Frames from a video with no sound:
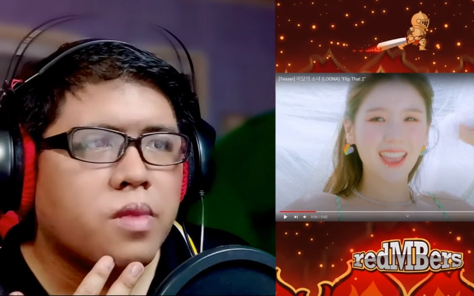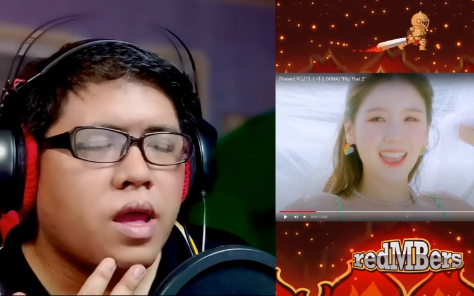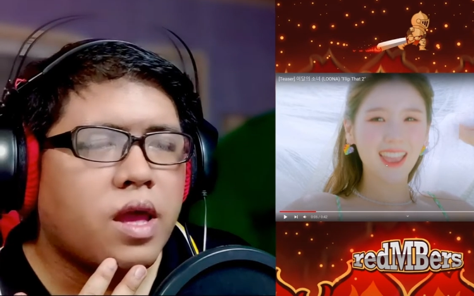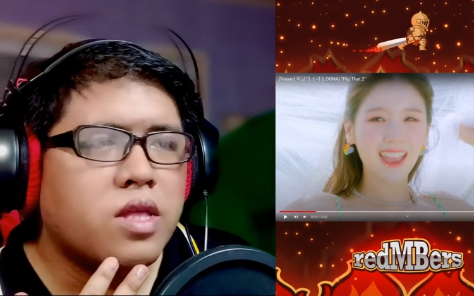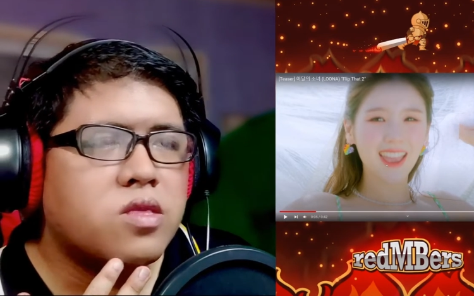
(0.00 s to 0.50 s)

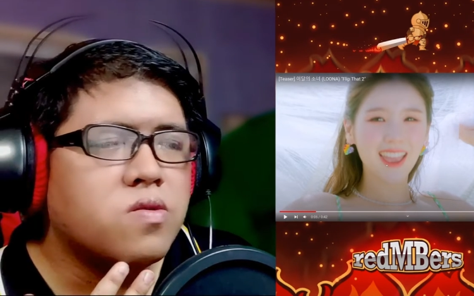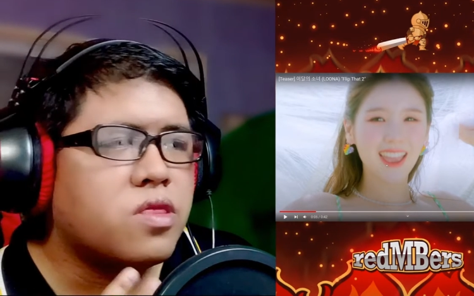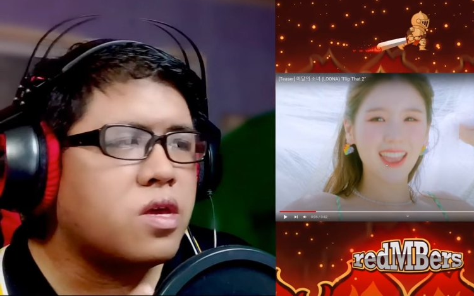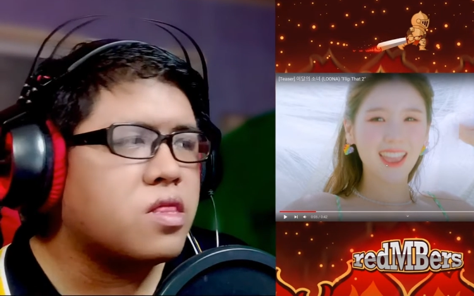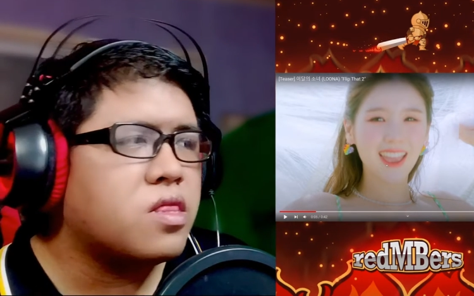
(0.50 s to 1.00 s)
Speaker 1: I
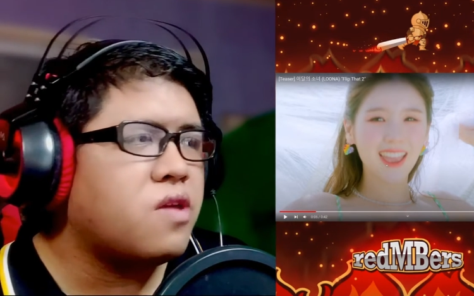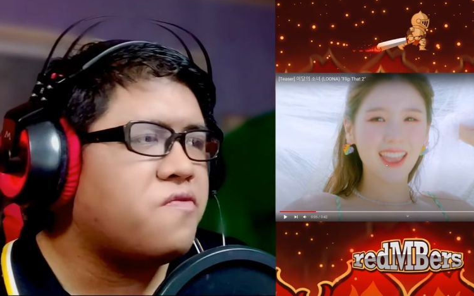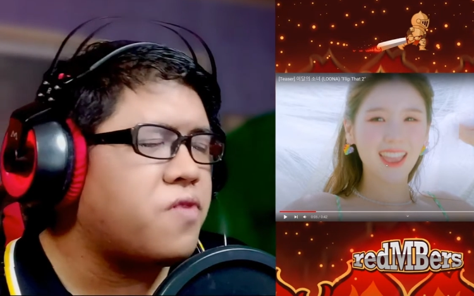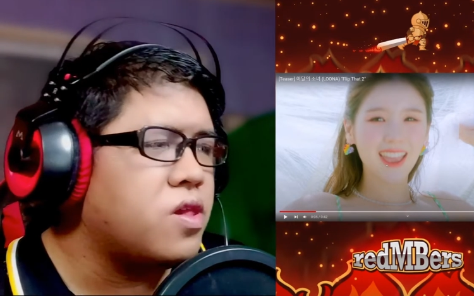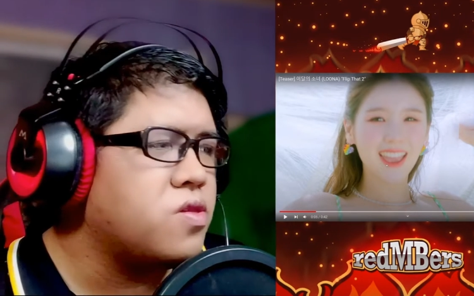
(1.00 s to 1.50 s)
don't think they
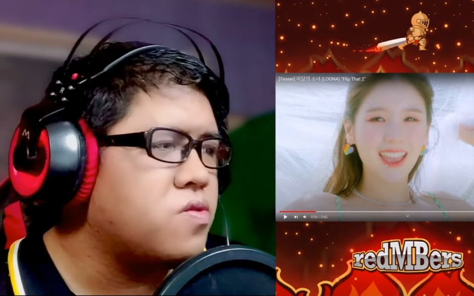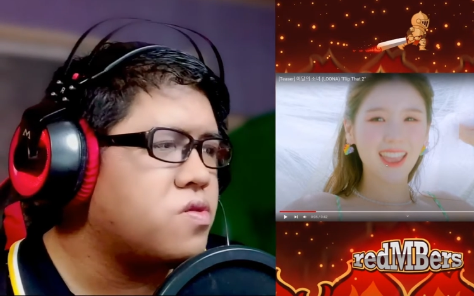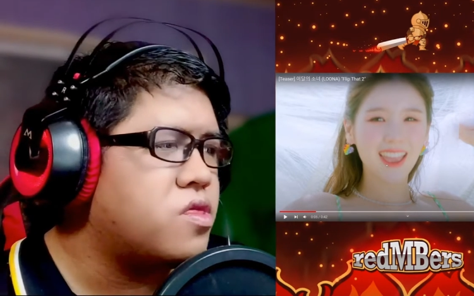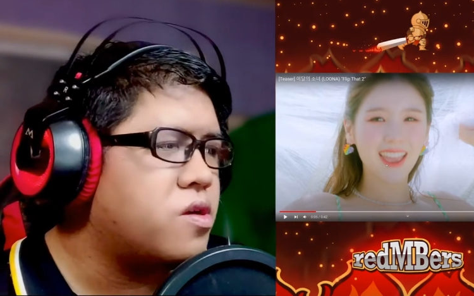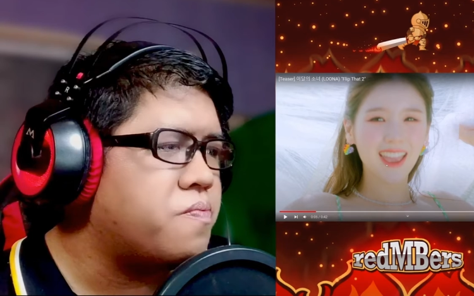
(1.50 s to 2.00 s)

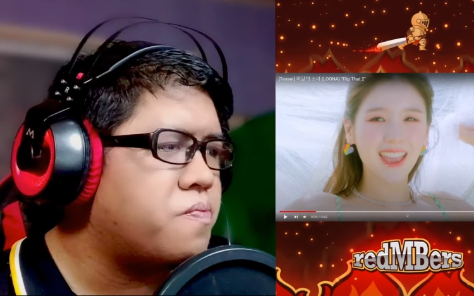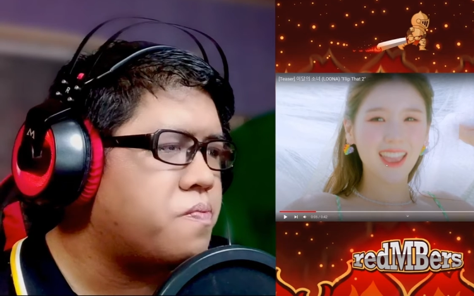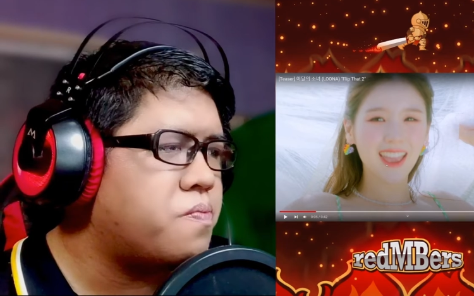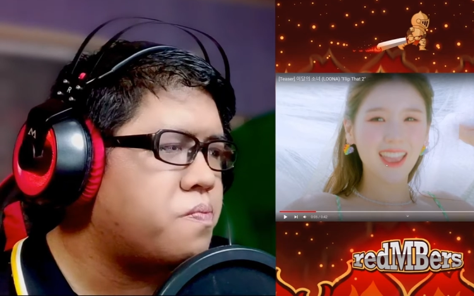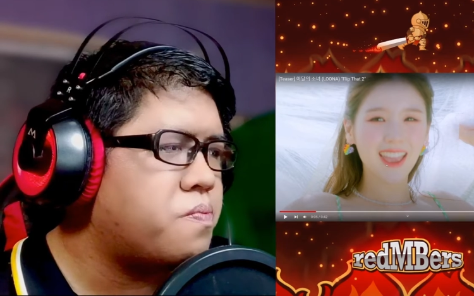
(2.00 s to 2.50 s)
followed the
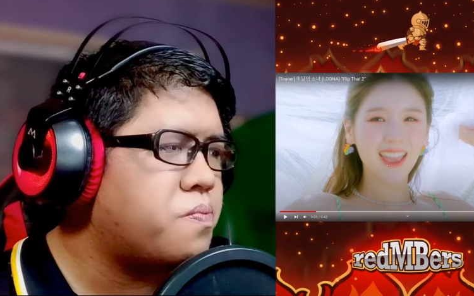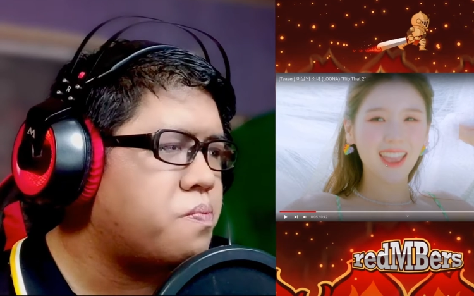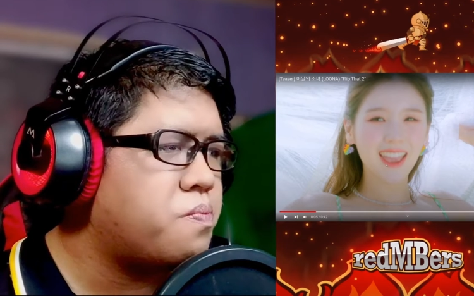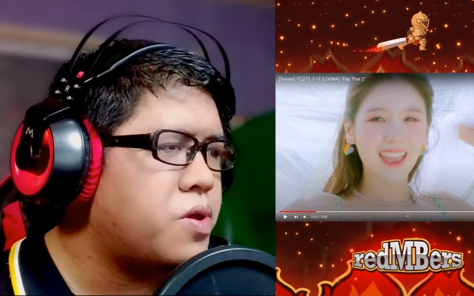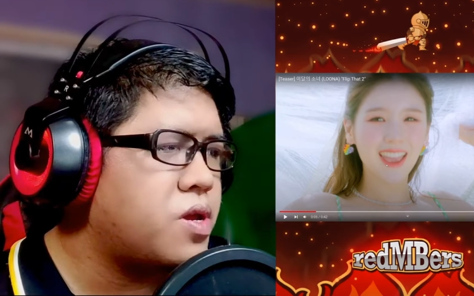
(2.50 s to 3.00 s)

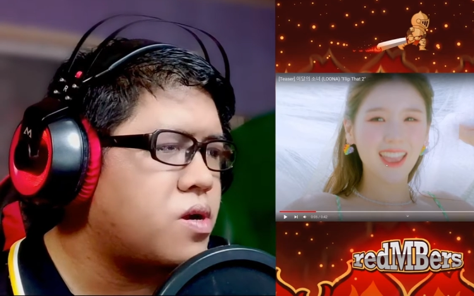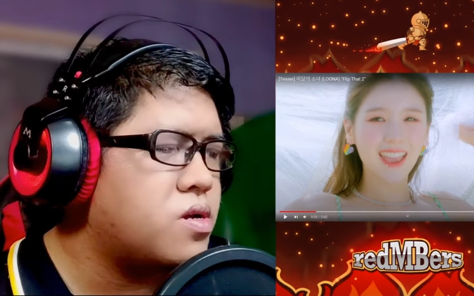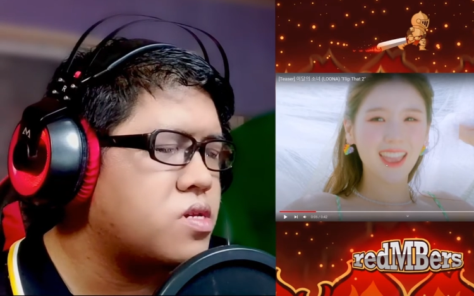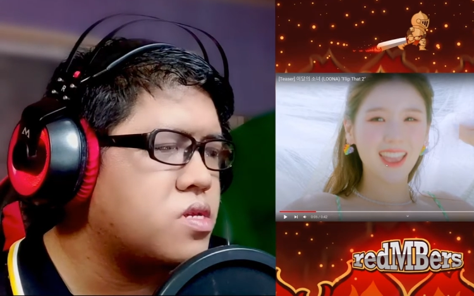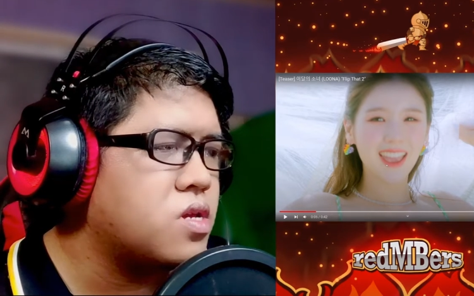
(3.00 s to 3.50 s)

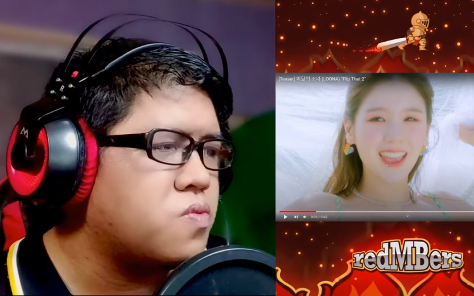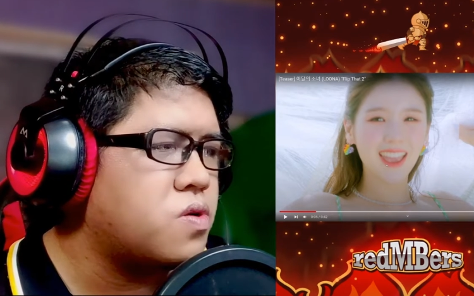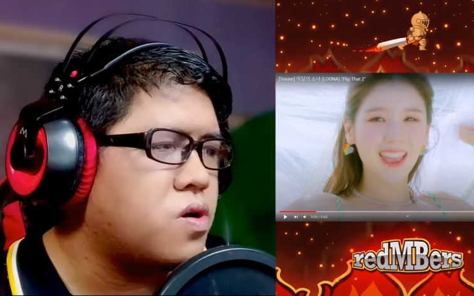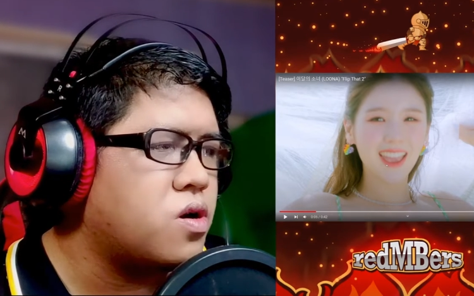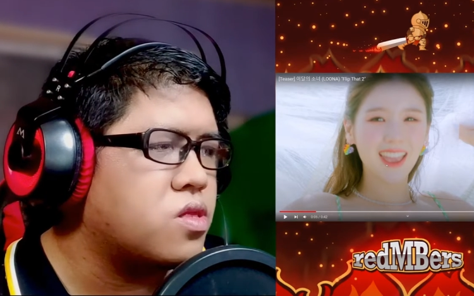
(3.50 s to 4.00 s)
pairs that
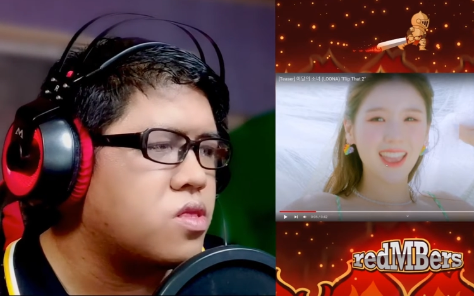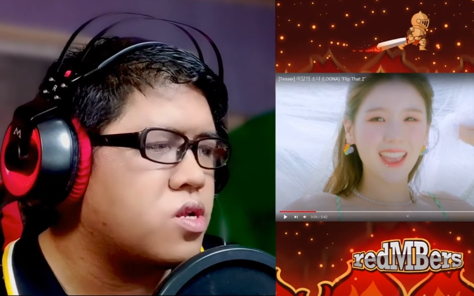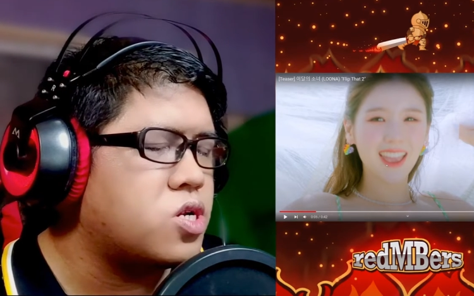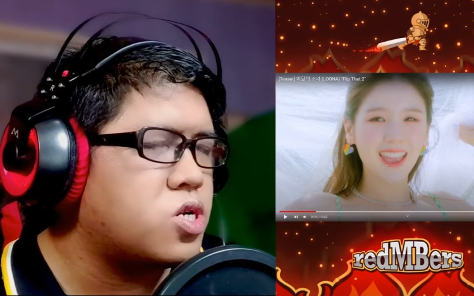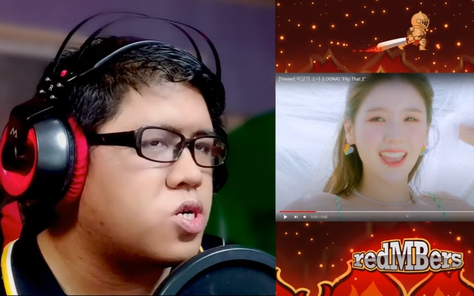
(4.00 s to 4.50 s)
were on
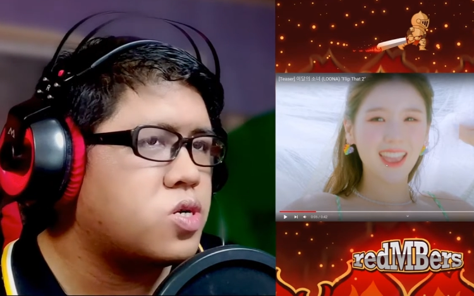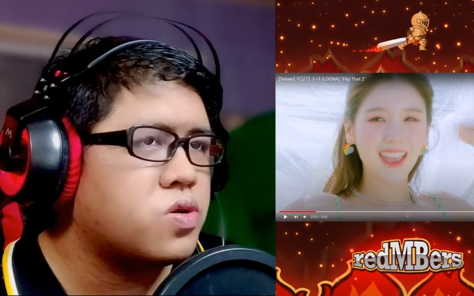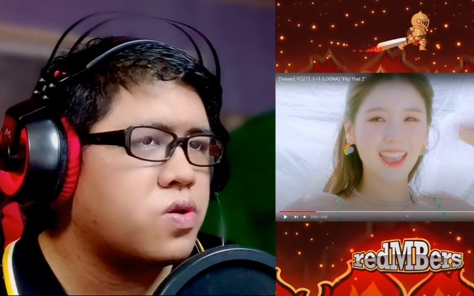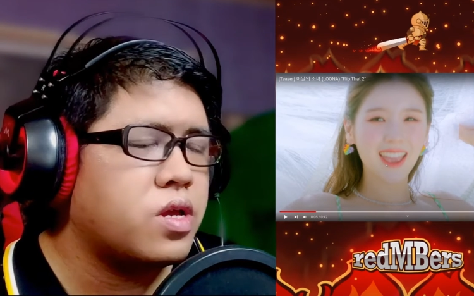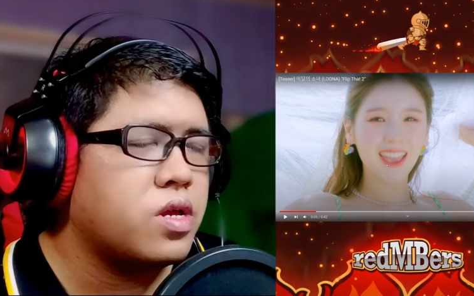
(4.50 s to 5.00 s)
the
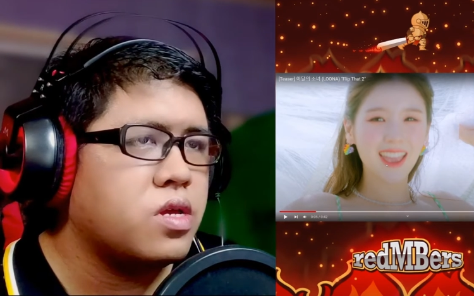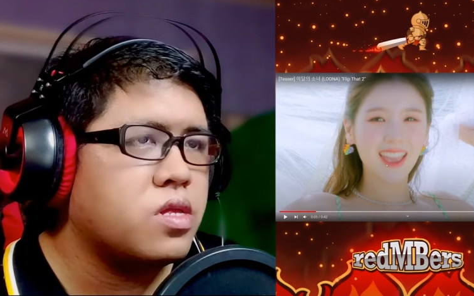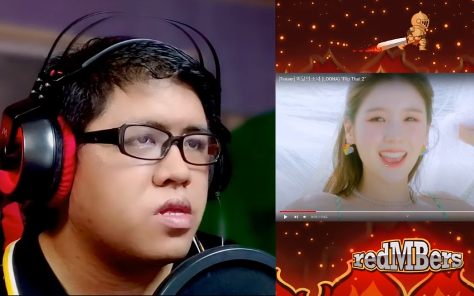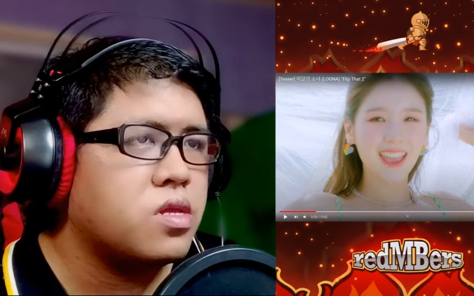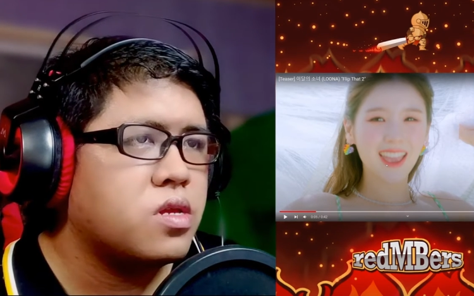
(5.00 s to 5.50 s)

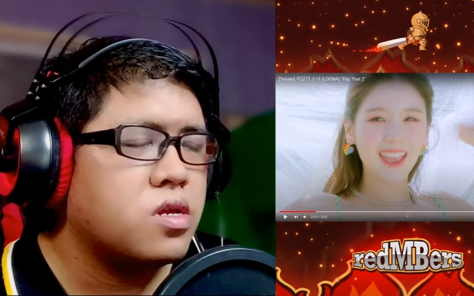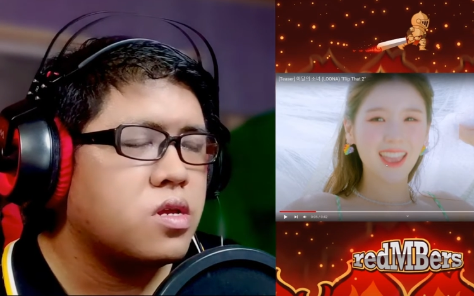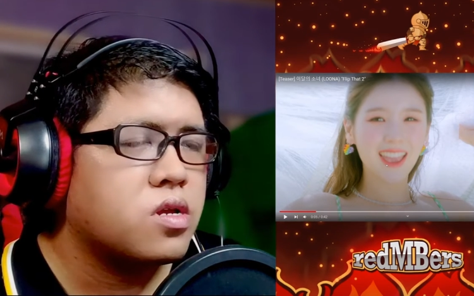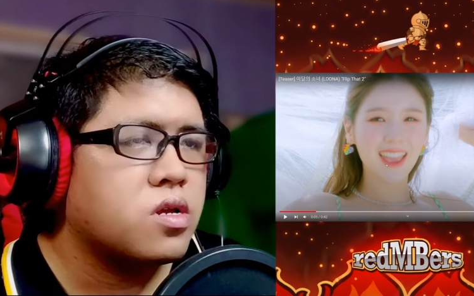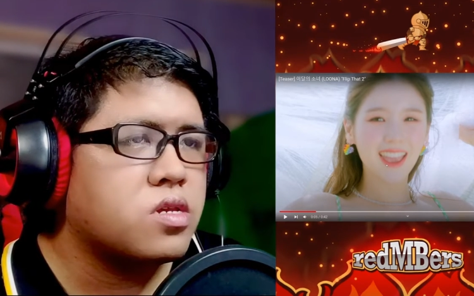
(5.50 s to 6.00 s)
train.
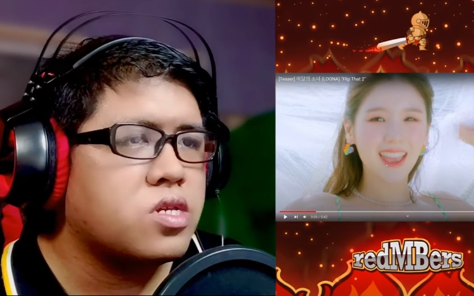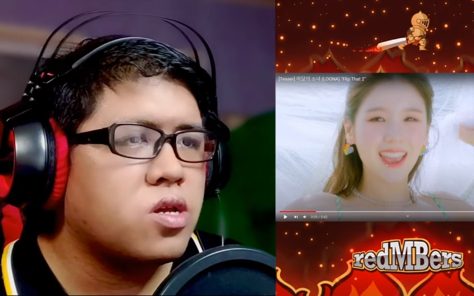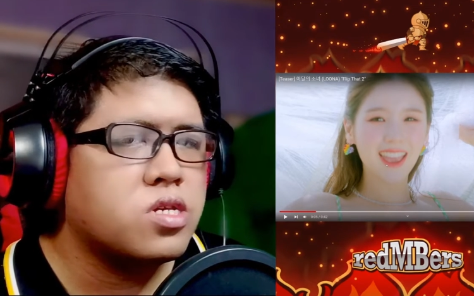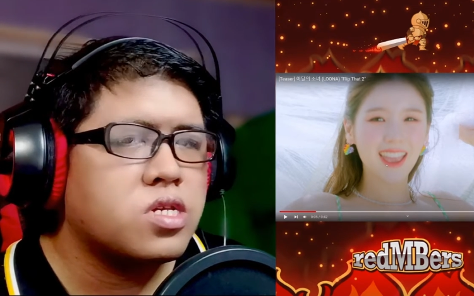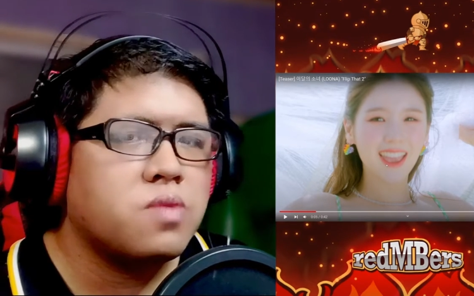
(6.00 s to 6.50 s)
Because I
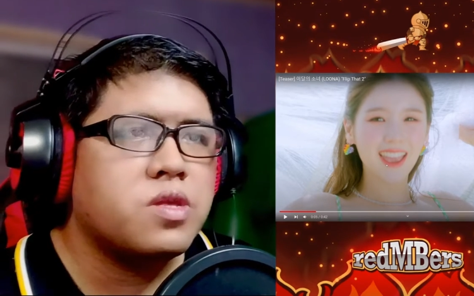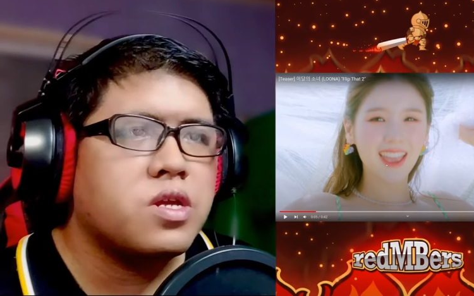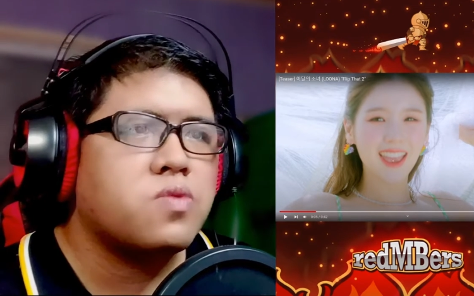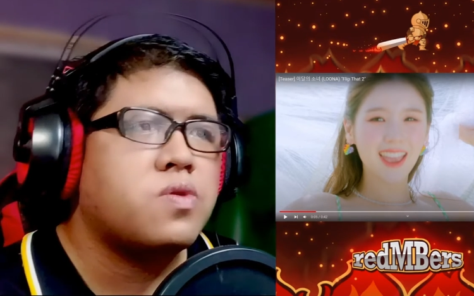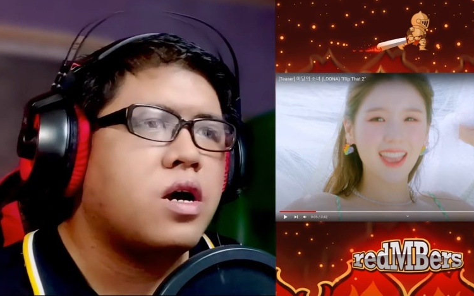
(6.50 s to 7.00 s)
saw some
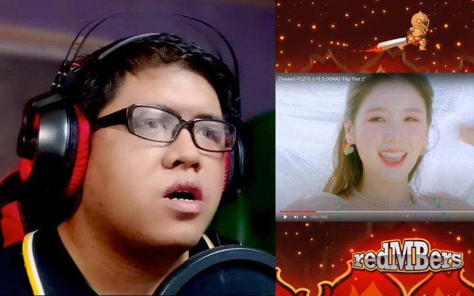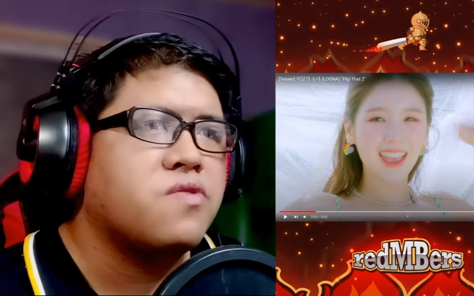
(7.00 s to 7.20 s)
that were out